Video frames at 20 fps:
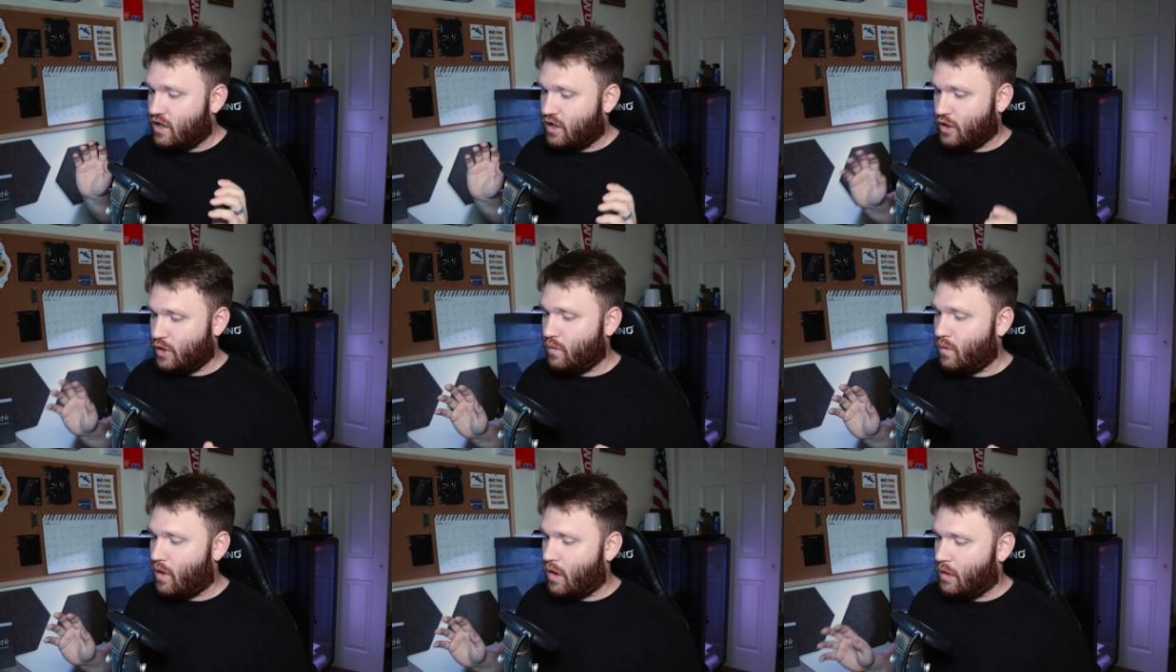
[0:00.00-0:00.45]

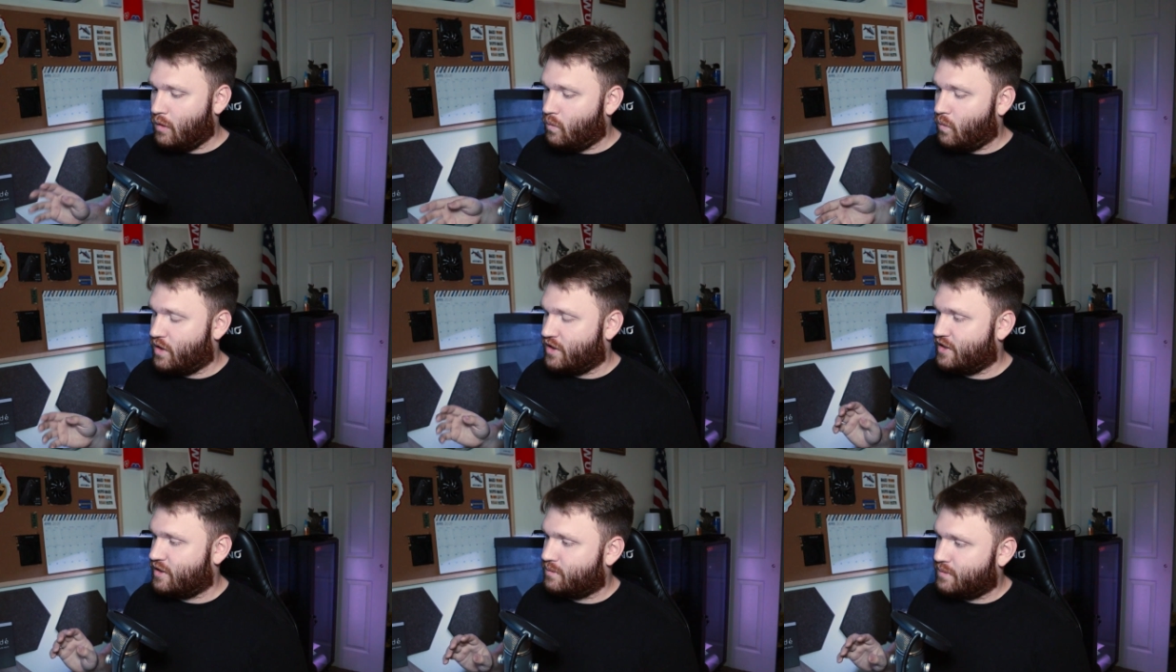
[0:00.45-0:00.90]
You all
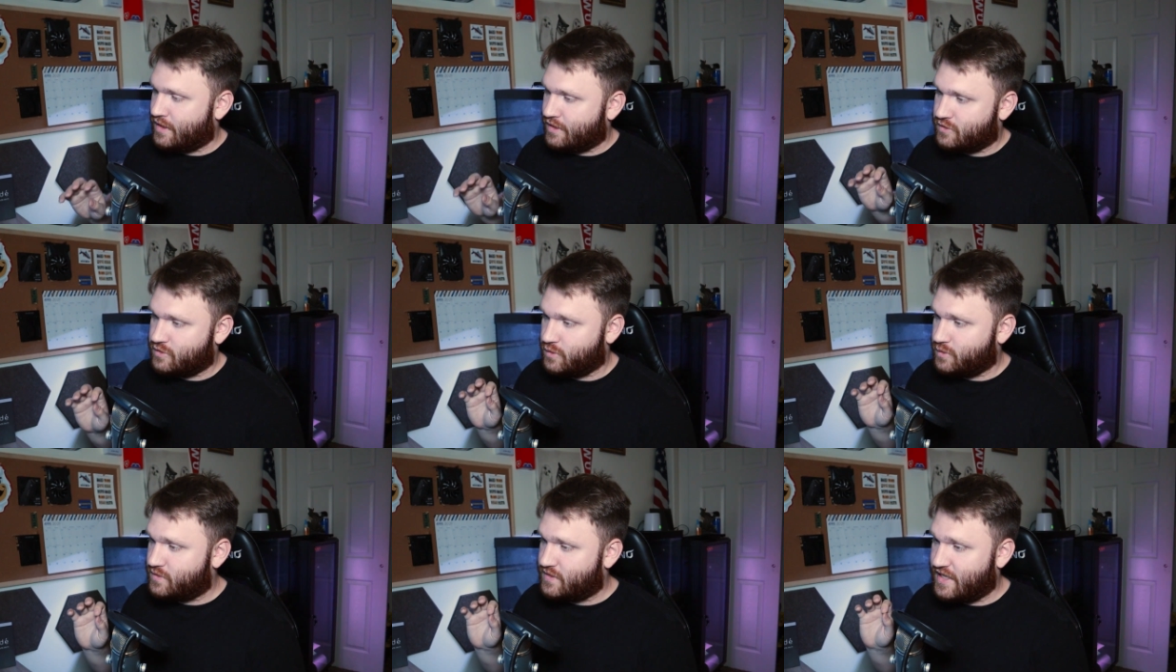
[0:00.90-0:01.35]
wanted me
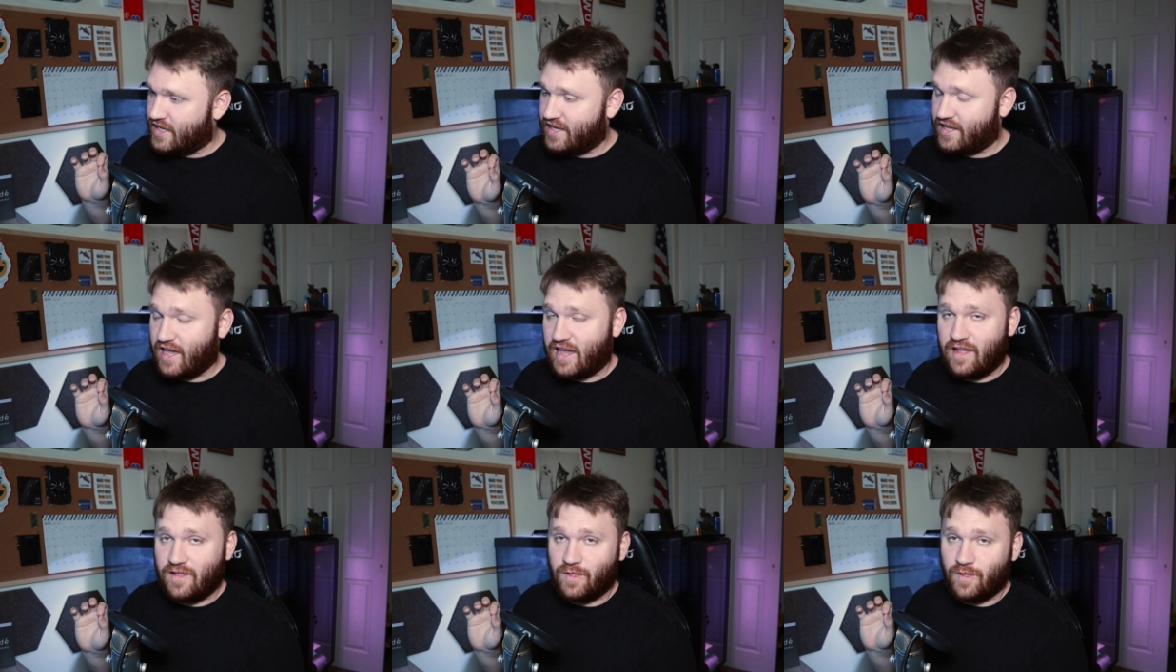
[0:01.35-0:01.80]
to
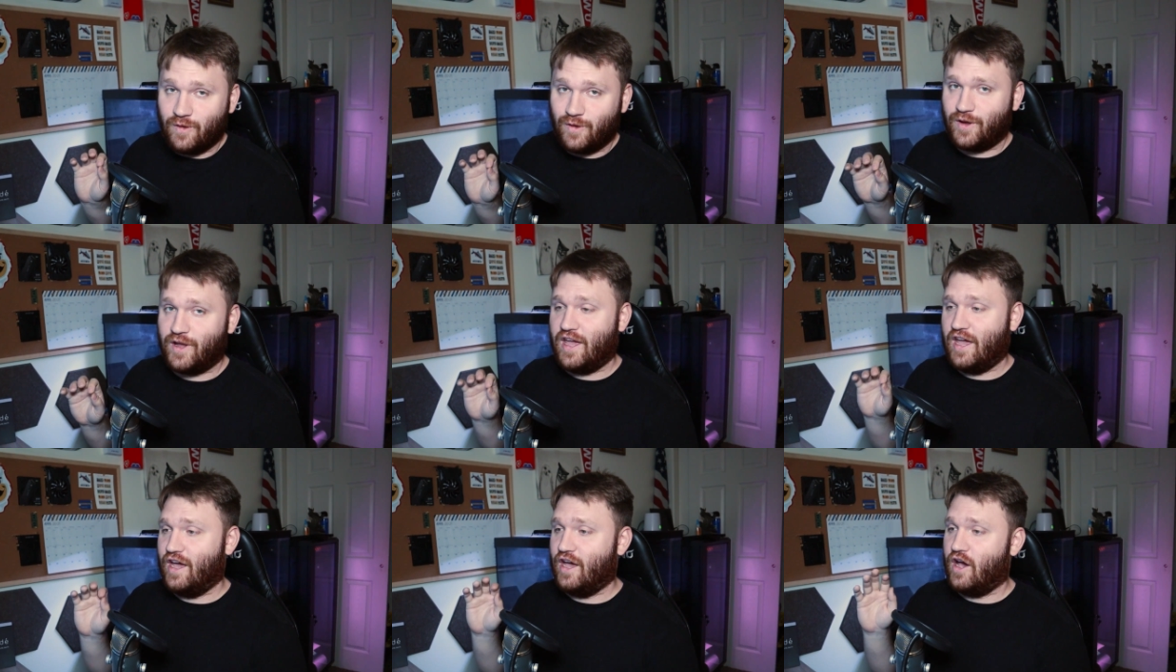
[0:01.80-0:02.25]
take a
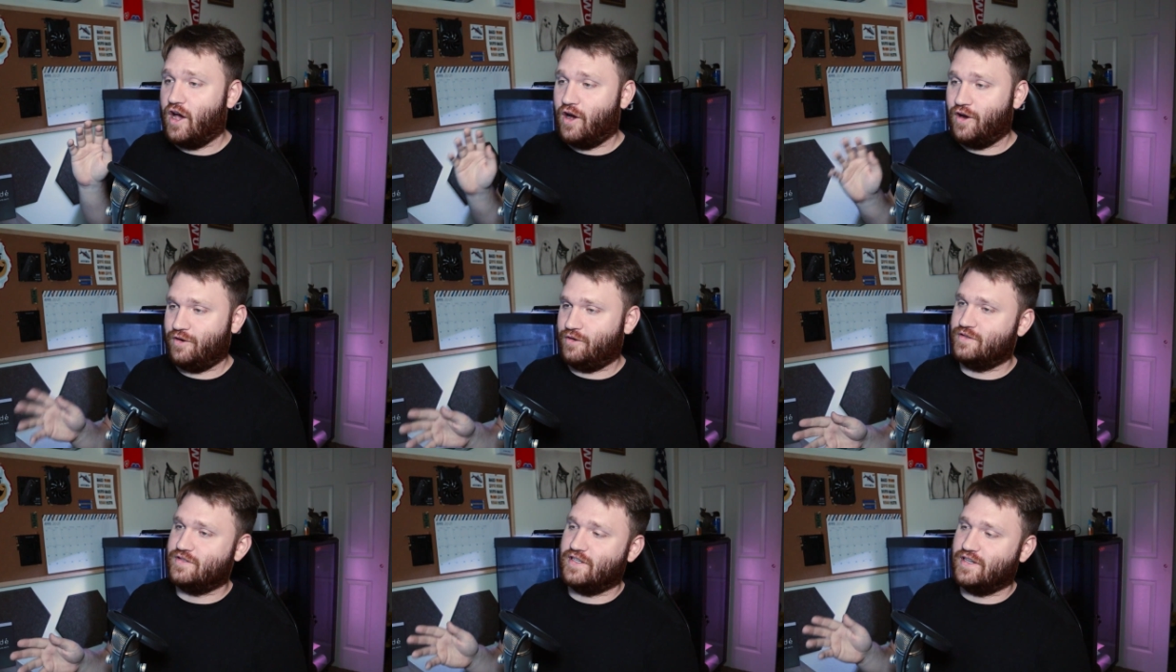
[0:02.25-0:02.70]
look at
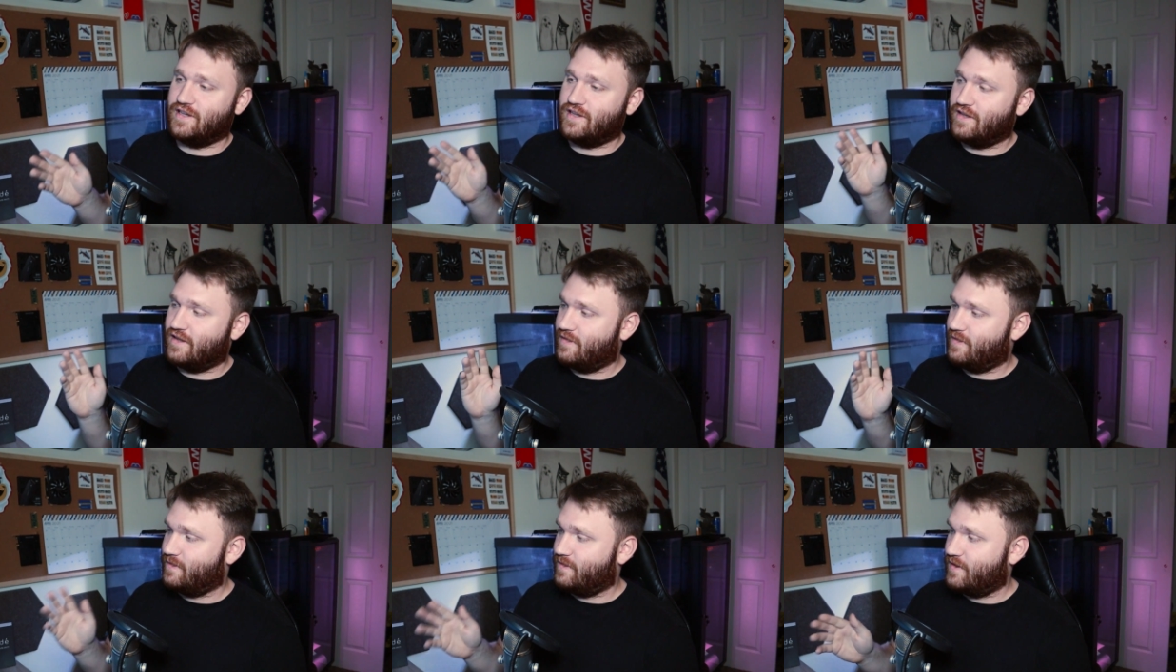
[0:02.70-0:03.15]

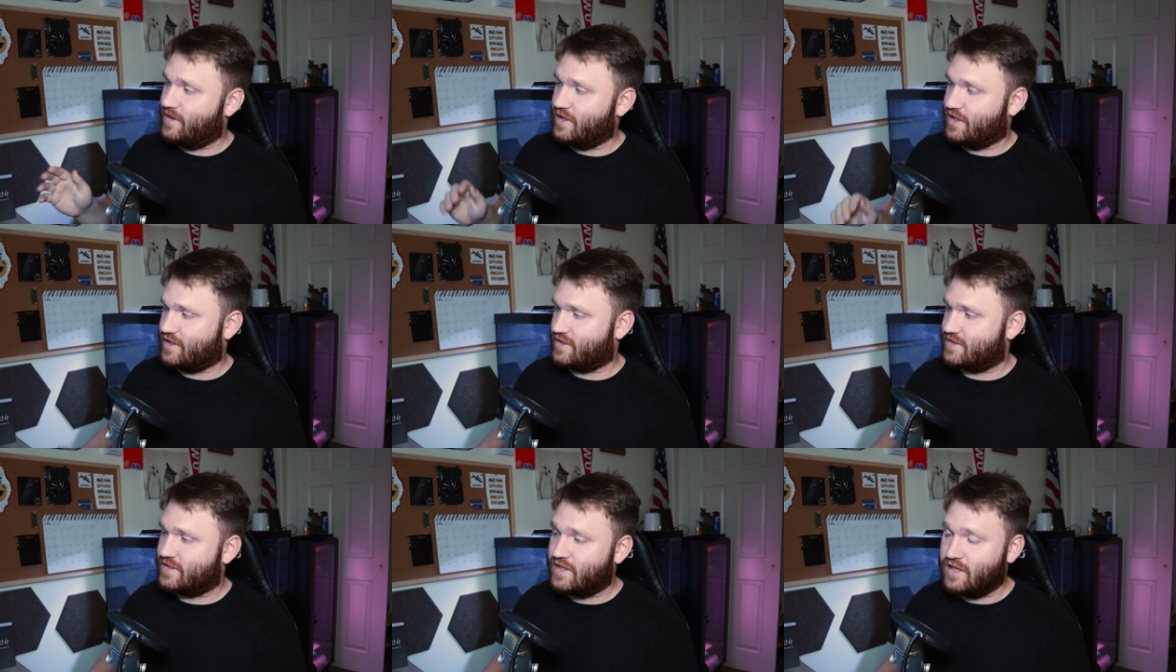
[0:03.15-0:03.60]
Arctic
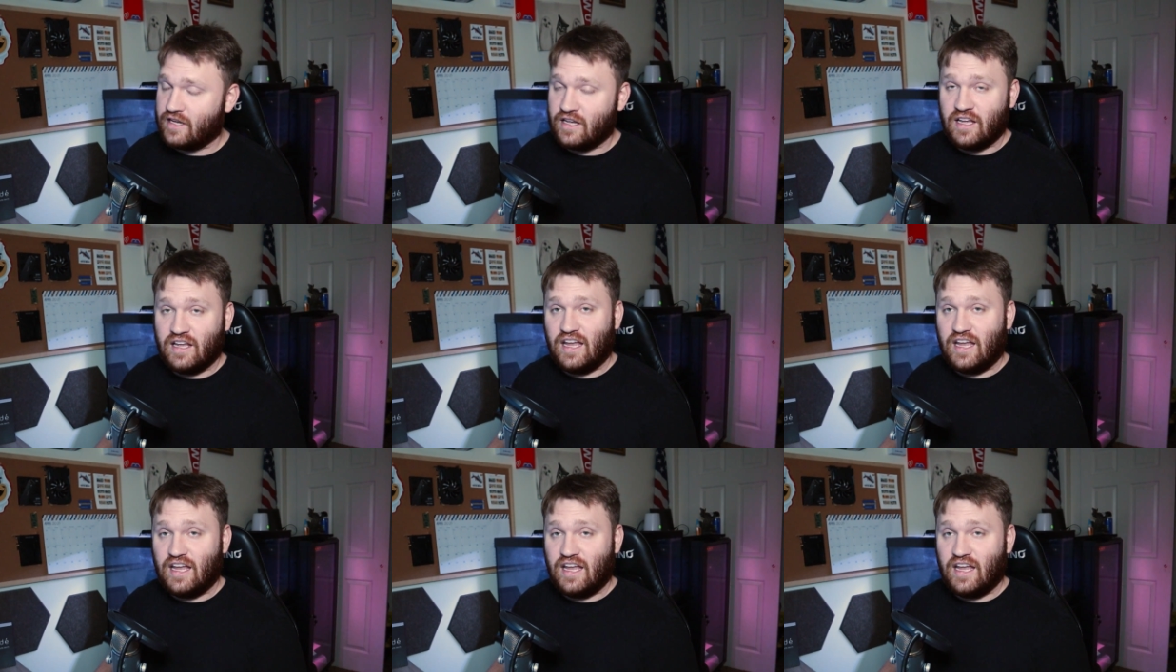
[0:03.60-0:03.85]
Linux.